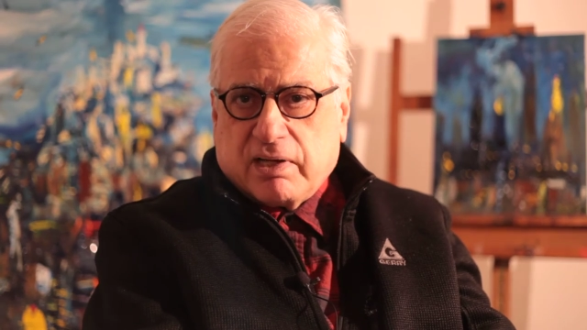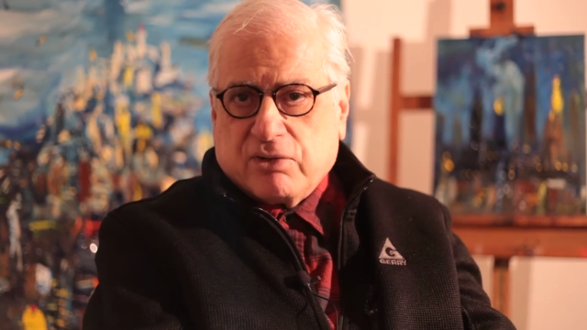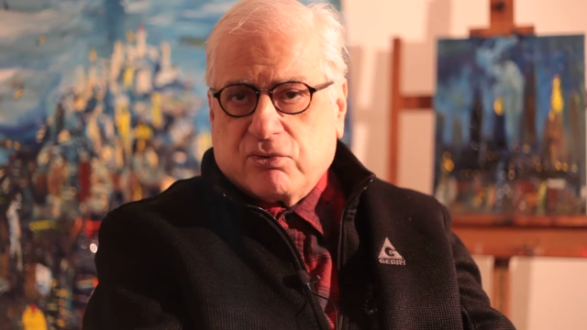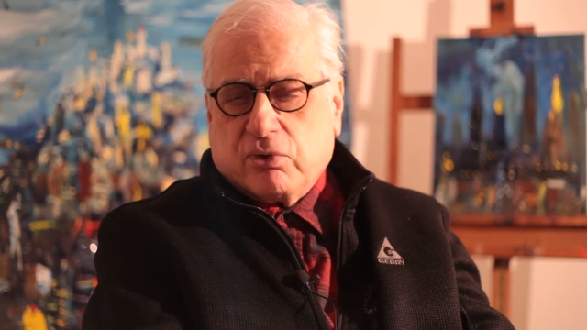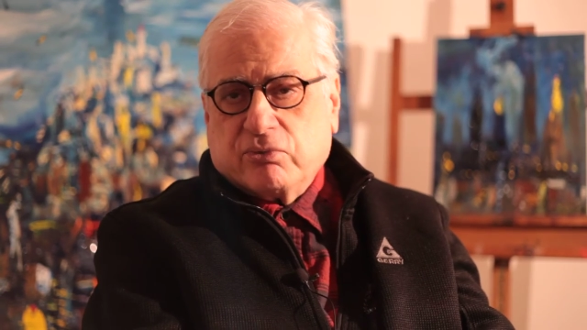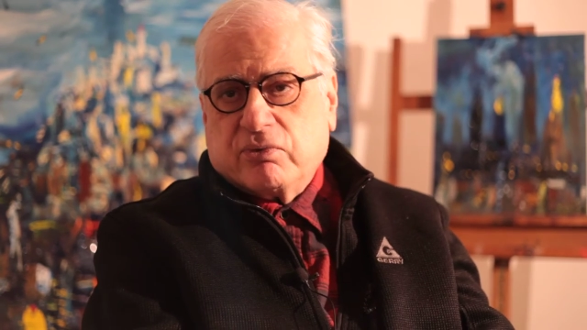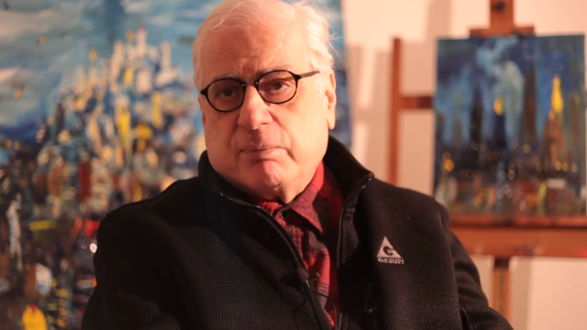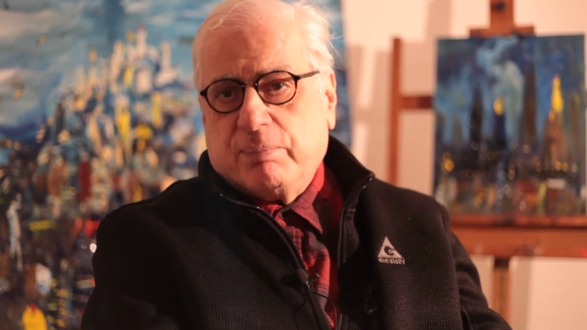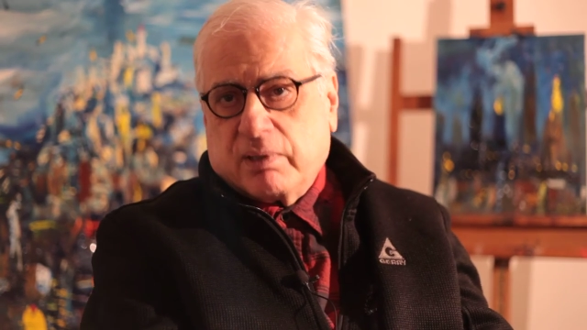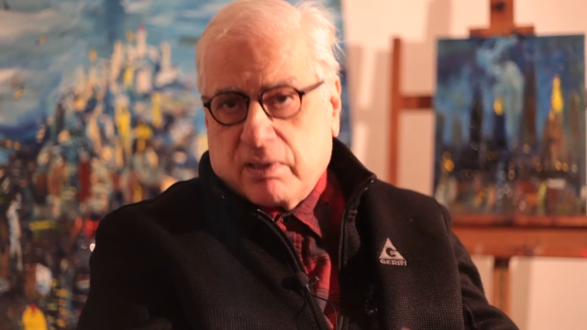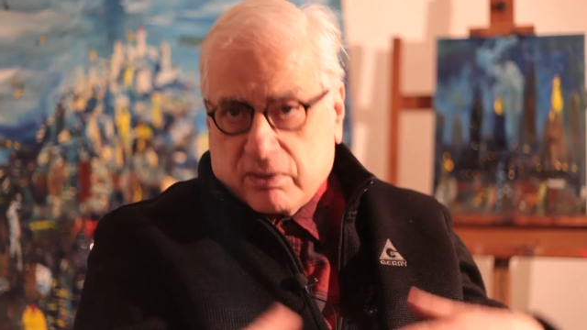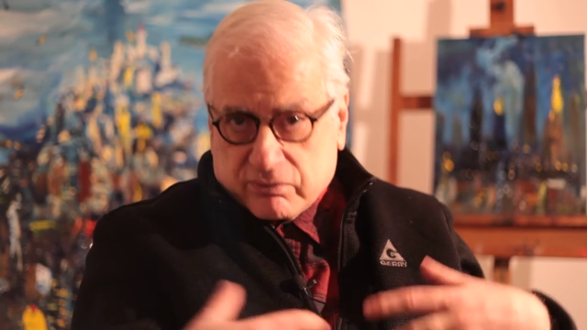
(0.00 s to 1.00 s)
I chose it
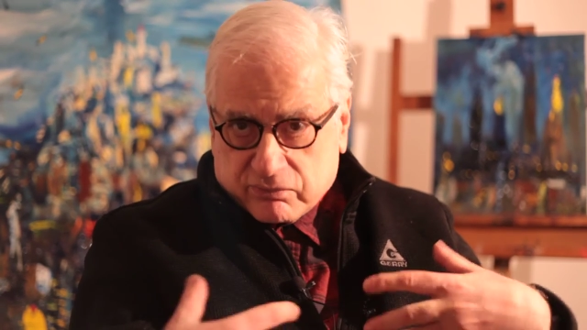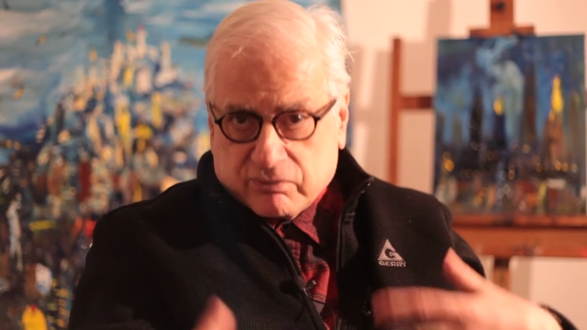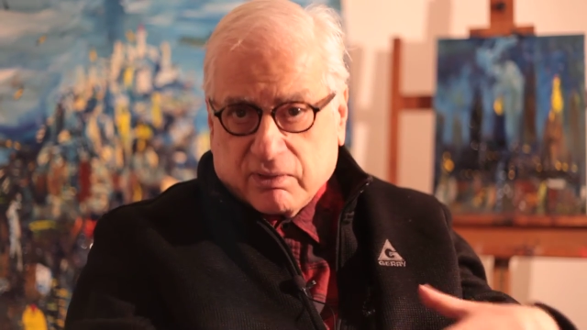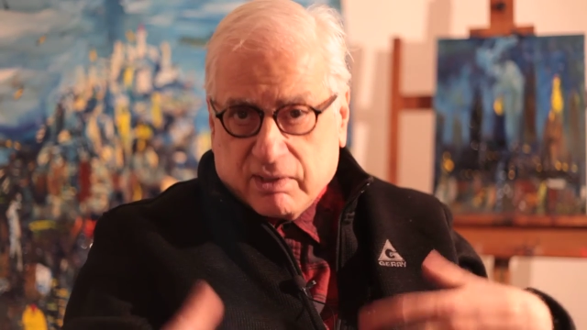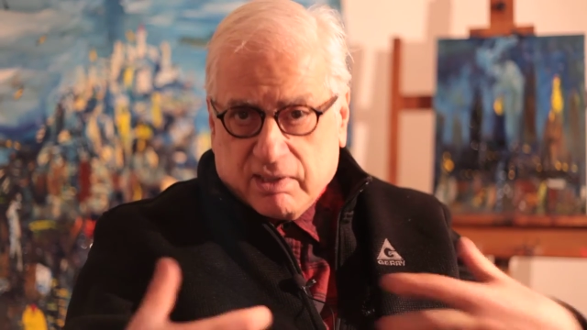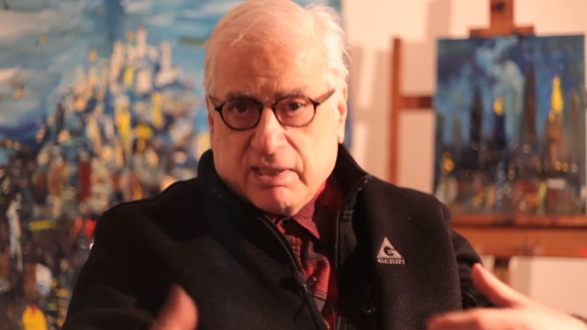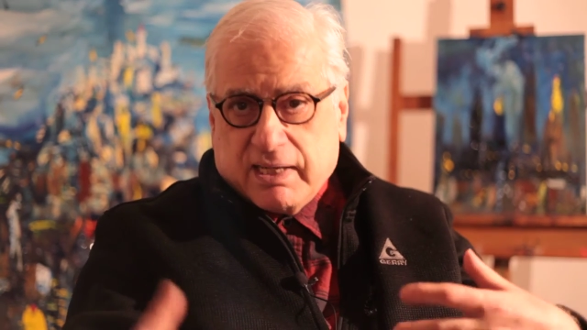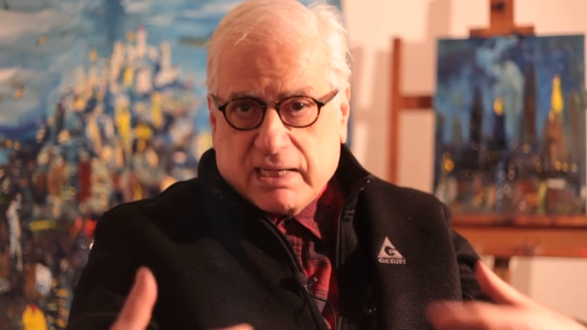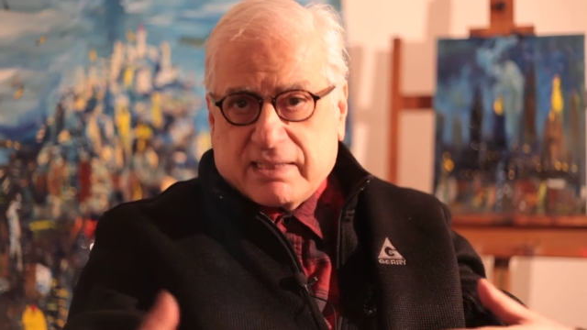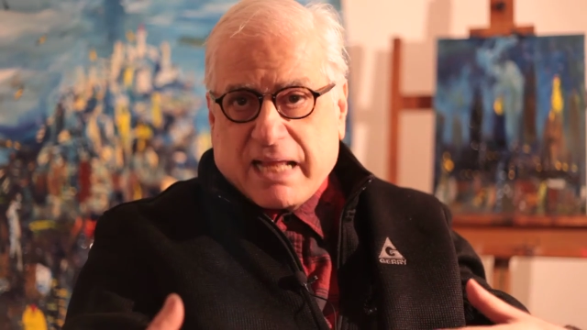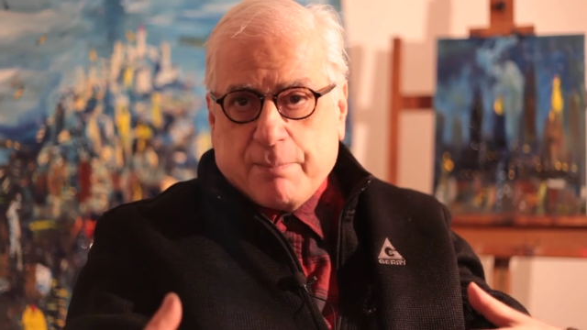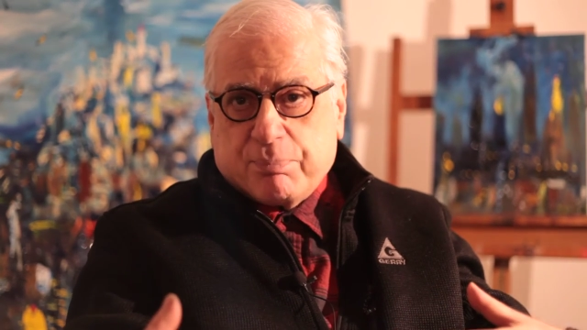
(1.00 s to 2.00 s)
because
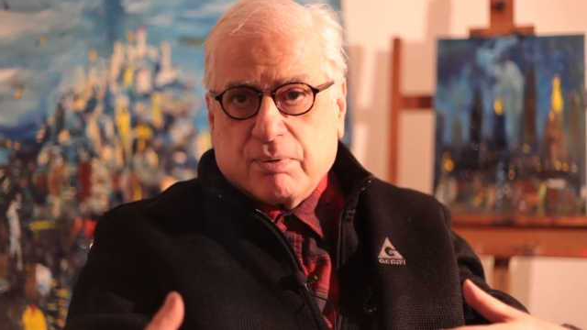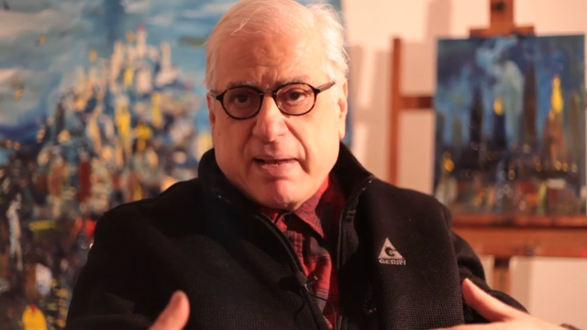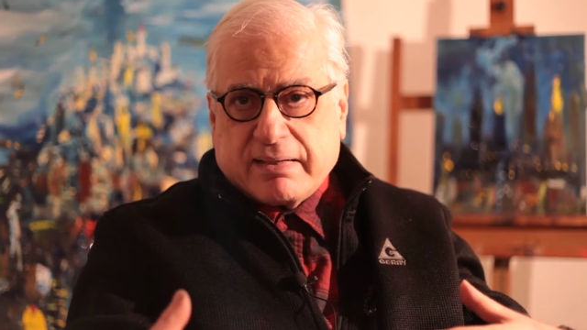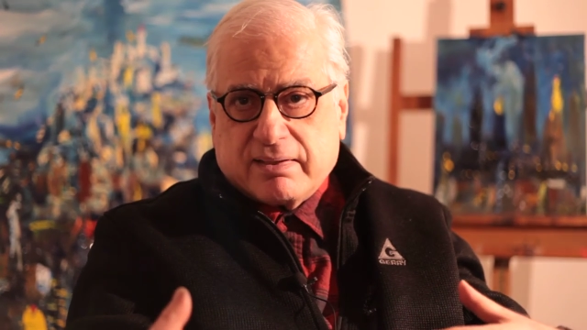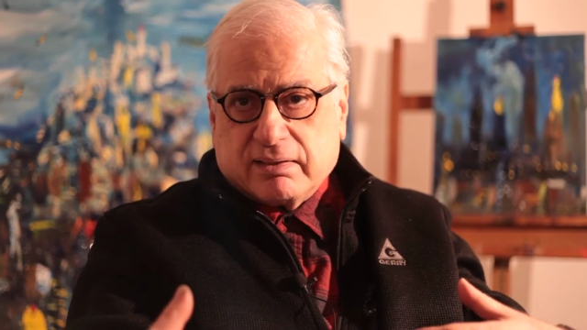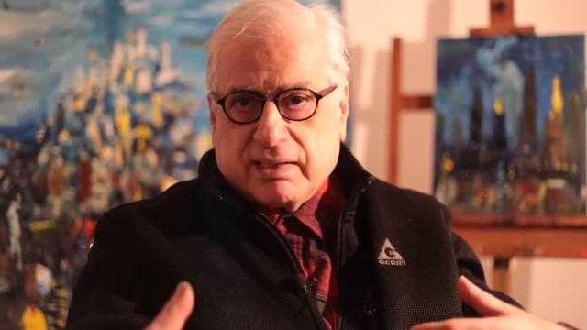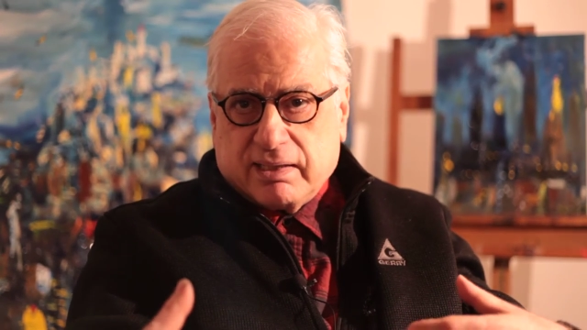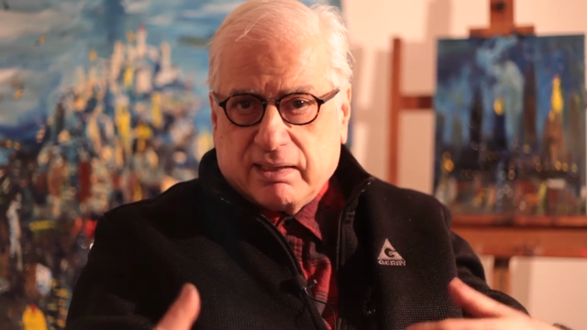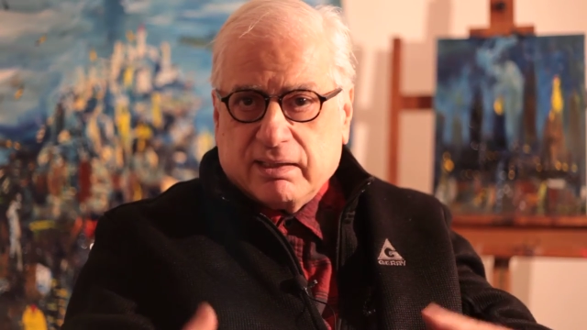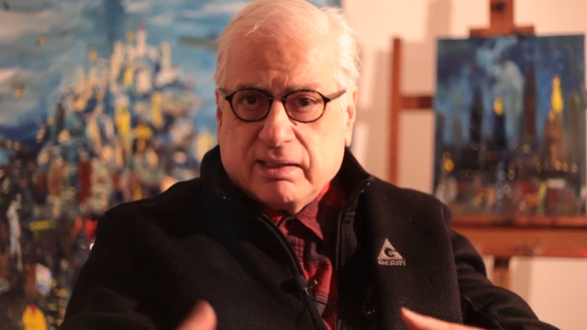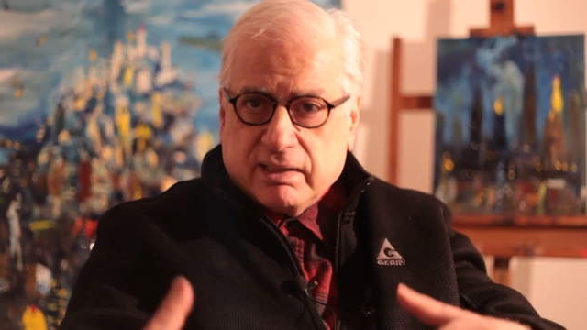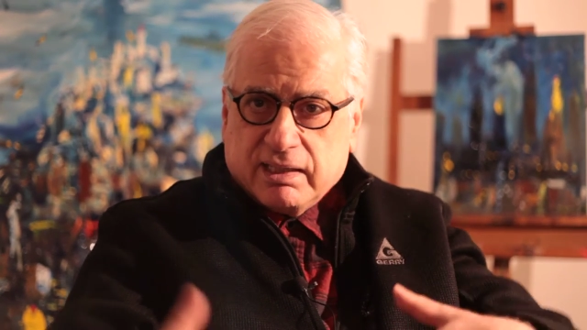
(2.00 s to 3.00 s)
it
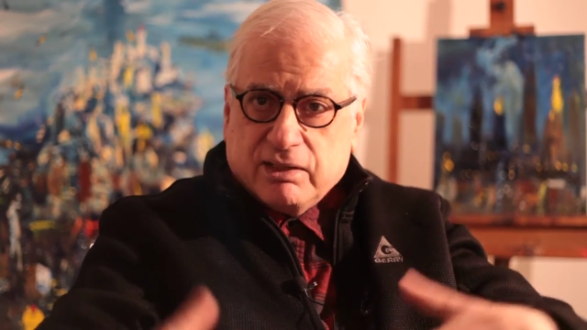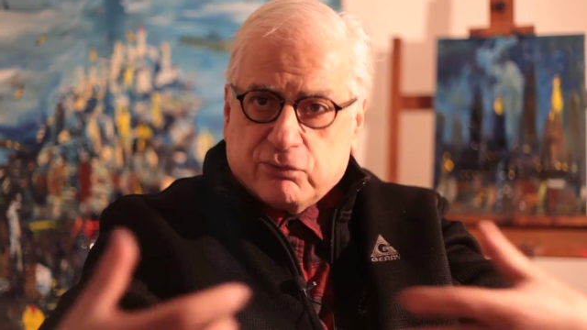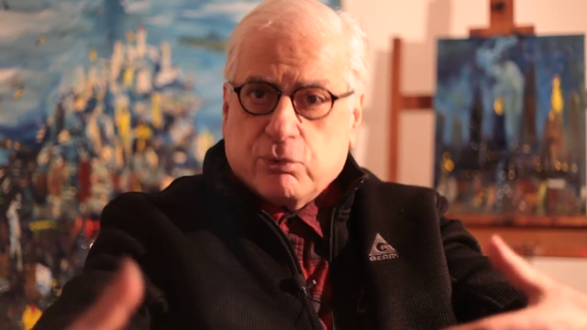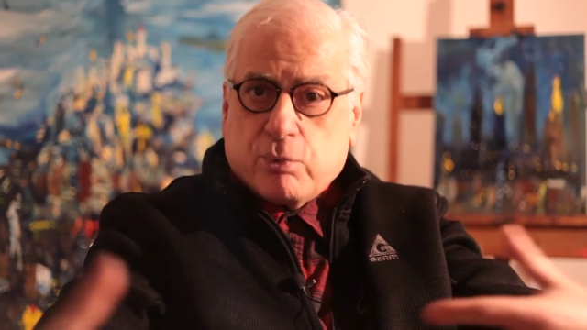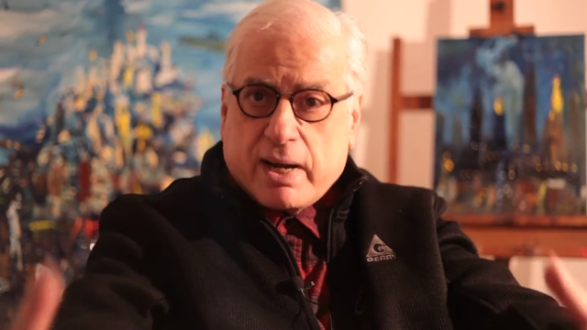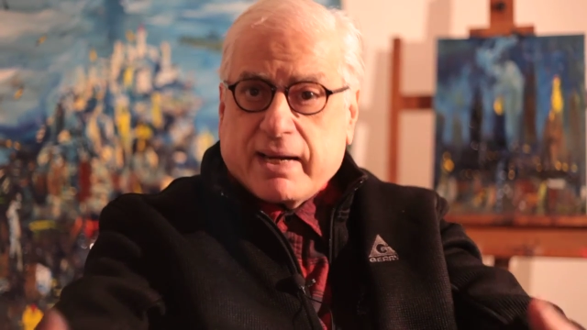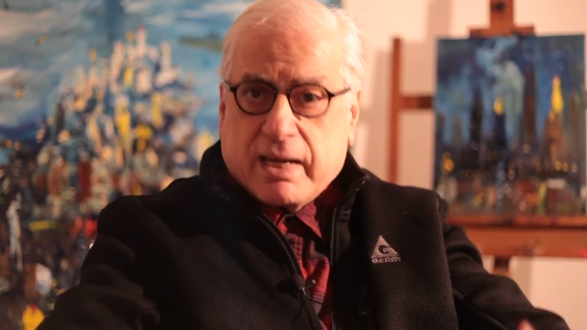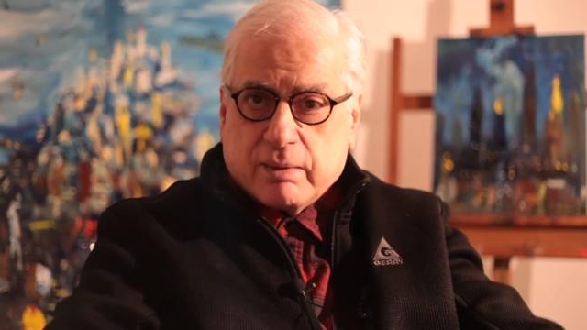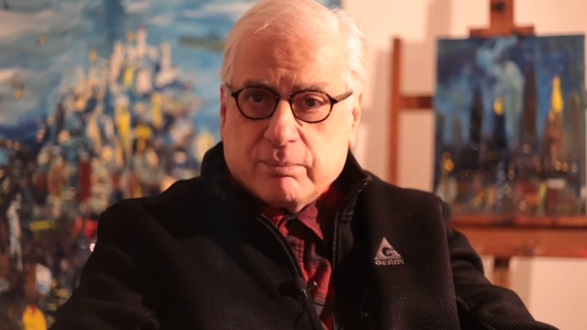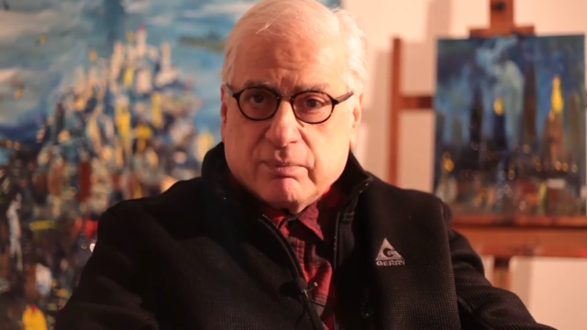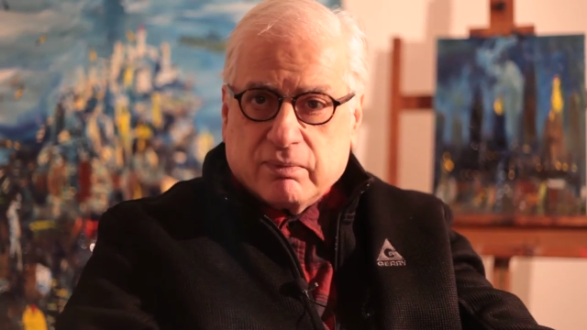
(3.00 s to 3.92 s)
temperamentally is who I am.